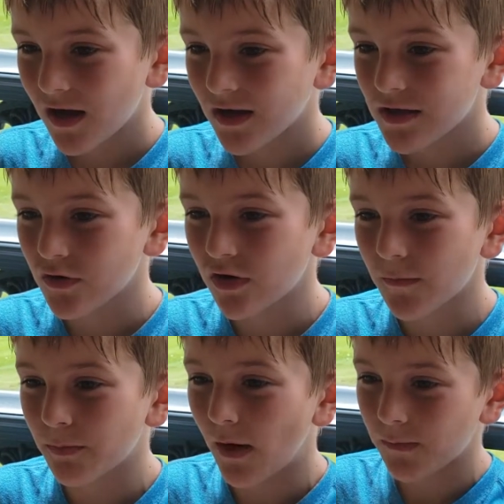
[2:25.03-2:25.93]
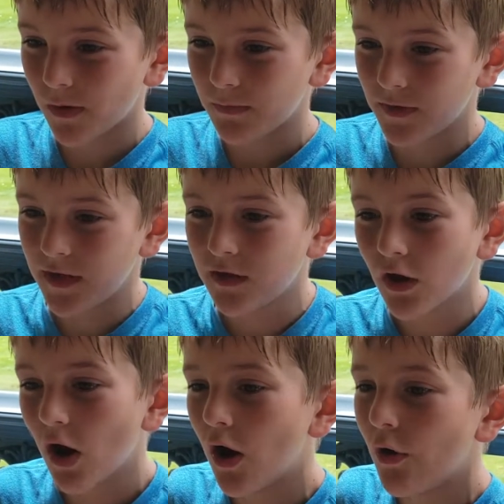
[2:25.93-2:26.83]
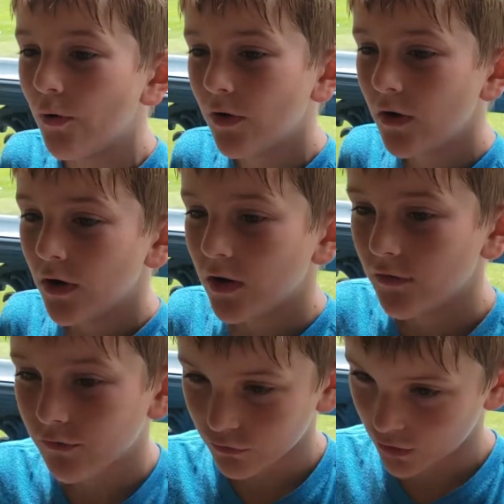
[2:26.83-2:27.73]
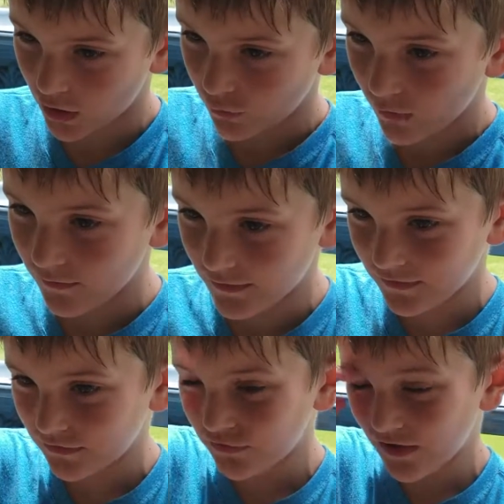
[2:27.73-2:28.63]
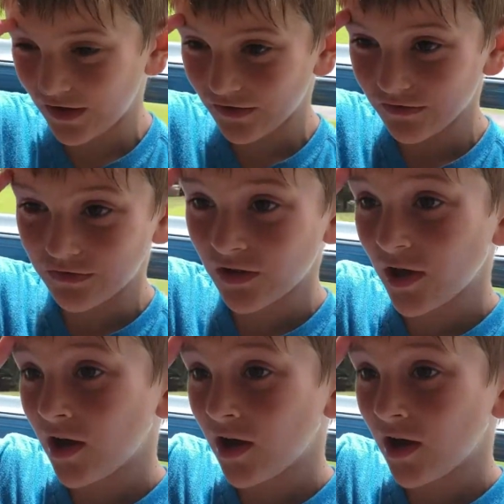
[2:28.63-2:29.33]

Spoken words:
you should probably go for one of these things.